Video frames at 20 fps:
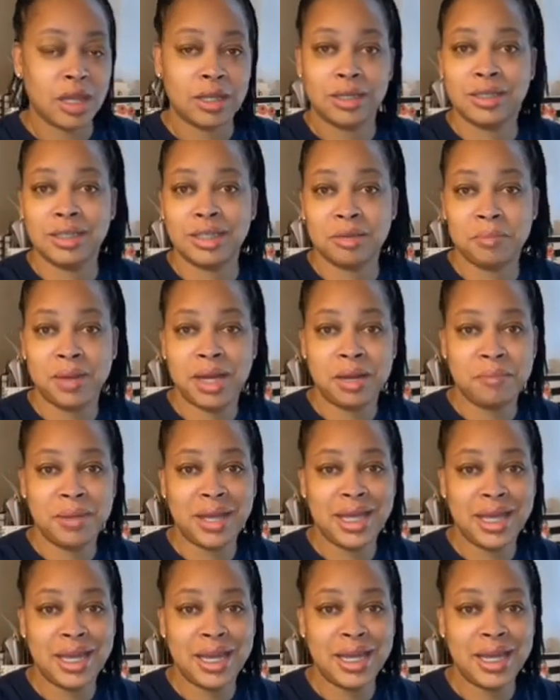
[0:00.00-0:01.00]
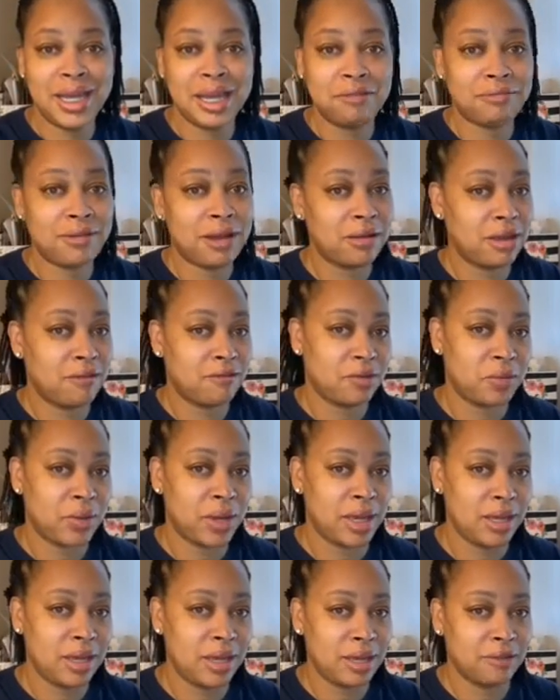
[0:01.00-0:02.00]
somebody may get a gift. I'll give away
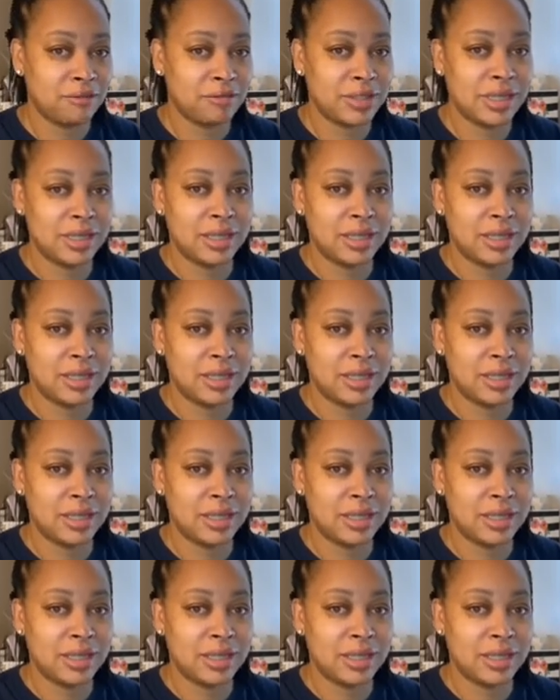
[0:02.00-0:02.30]
a gift